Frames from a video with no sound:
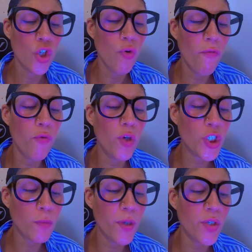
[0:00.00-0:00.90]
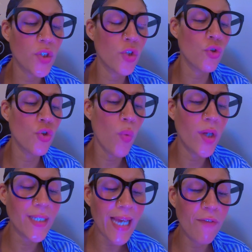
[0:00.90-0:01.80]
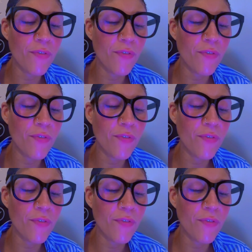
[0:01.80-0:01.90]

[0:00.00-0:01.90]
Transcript: You foolish person, do you want